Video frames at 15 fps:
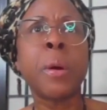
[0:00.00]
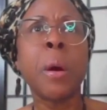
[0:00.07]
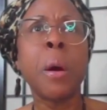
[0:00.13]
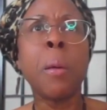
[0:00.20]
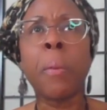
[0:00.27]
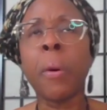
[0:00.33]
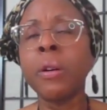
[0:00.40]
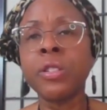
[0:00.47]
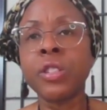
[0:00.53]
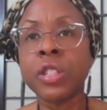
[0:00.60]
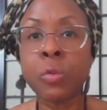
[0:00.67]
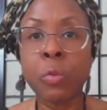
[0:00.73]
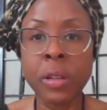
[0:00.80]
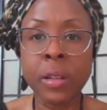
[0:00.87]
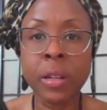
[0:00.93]

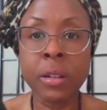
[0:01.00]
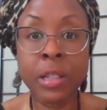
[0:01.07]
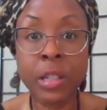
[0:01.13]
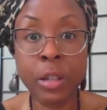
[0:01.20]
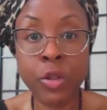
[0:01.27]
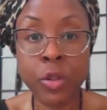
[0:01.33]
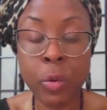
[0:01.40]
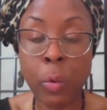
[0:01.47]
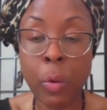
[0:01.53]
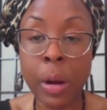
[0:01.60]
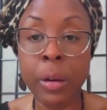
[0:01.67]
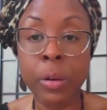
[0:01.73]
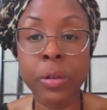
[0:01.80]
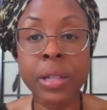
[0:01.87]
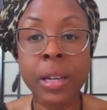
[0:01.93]
purchase one of their essential
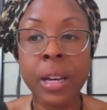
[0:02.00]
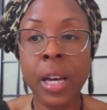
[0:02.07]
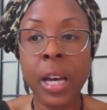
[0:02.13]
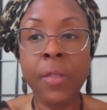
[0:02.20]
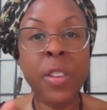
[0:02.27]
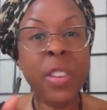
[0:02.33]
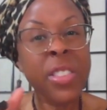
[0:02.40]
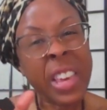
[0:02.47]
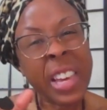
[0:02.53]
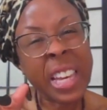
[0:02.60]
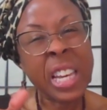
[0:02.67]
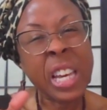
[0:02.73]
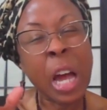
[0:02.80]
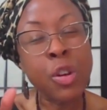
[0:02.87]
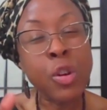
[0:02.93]
oils. If you're
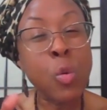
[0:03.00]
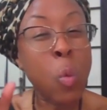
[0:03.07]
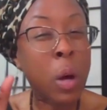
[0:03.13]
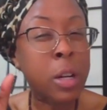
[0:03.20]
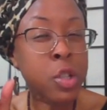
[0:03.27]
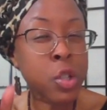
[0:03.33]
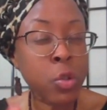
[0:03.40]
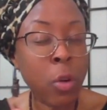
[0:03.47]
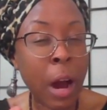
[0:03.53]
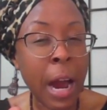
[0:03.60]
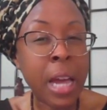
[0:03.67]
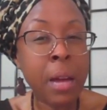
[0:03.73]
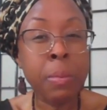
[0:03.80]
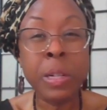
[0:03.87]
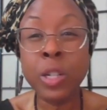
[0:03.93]
thinking you want to
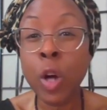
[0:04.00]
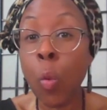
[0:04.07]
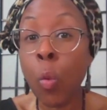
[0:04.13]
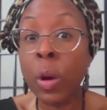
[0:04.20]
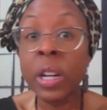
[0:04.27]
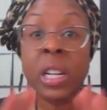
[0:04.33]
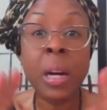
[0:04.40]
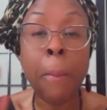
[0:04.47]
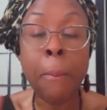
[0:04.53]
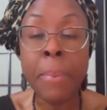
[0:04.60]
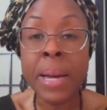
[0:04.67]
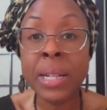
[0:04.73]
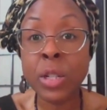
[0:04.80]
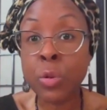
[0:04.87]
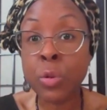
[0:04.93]
try it but don't want to
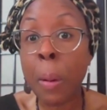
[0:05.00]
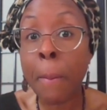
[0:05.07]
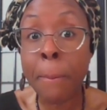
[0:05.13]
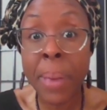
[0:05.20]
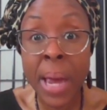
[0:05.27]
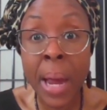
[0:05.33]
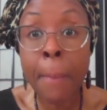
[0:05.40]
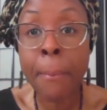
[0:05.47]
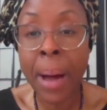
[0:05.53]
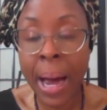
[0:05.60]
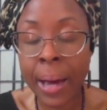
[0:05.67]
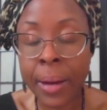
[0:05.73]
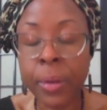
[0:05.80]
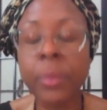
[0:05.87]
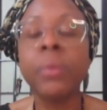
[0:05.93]
commit to a big
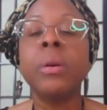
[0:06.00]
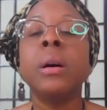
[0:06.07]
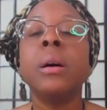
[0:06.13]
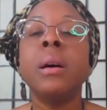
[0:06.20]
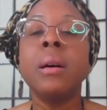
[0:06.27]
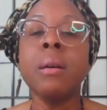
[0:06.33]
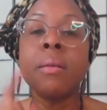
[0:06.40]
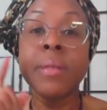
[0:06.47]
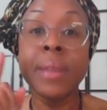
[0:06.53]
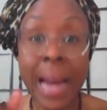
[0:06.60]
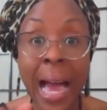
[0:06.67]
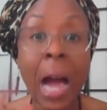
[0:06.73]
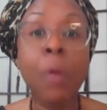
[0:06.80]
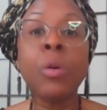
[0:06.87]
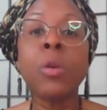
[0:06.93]
bottle, then
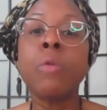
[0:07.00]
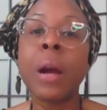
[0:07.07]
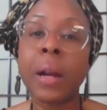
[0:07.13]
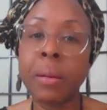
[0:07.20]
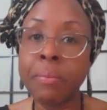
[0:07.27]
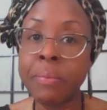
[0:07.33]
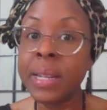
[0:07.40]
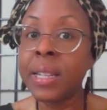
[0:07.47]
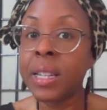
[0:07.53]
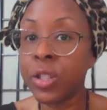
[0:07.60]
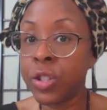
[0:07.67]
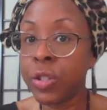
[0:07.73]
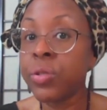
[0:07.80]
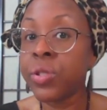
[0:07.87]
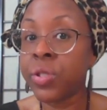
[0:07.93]
I would recommend
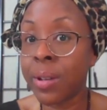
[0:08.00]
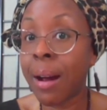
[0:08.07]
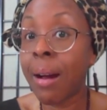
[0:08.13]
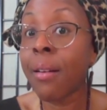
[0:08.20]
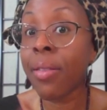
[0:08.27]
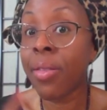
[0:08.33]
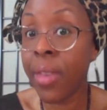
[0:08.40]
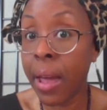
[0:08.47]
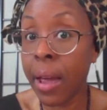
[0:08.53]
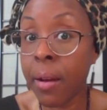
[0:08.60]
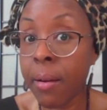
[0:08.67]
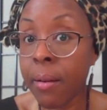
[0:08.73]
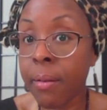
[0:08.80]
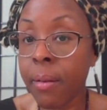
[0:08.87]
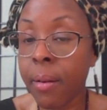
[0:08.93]
that you start
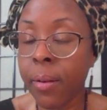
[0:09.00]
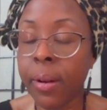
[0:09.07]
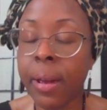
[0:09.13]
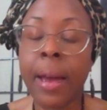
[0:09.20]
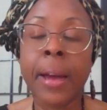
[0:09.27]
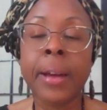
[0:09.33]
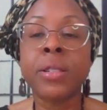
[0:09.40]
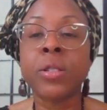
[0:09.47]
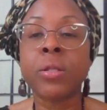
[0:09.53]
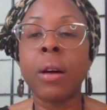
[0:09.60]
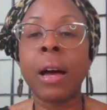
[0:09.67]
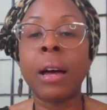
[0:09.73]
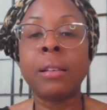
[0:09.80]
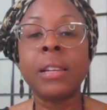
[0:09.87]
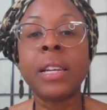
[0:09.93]
there. Okay, so
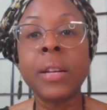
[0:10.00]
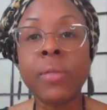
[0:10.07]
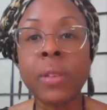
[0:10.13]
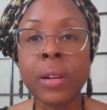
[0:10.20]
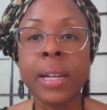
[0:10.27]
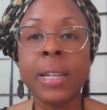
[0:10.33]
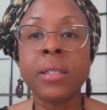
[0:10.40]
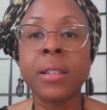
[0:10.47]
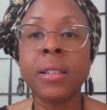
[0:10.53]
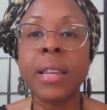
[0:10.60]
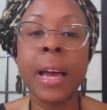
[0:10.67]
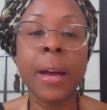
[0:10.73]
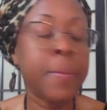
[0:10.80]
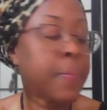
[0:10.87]
I'll leave a link to that.